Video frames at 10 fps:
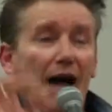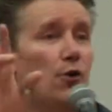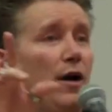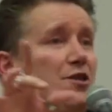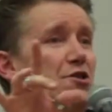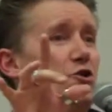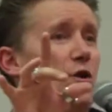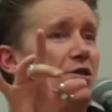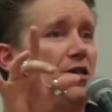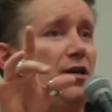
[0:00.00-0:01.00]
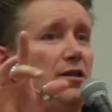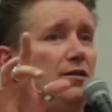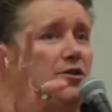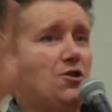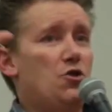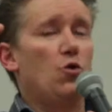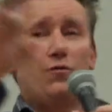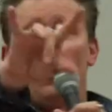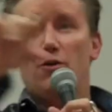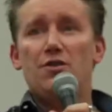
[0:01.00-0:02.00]
I don't actually truss it. This is
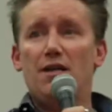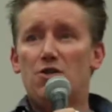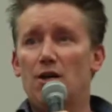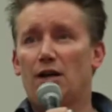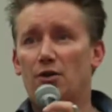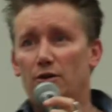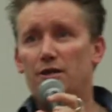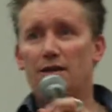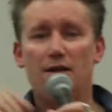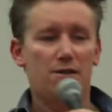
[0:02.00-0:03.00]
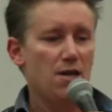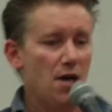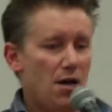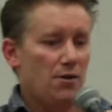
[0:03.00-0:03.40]
cool. If you understand chicken, you'll dig this.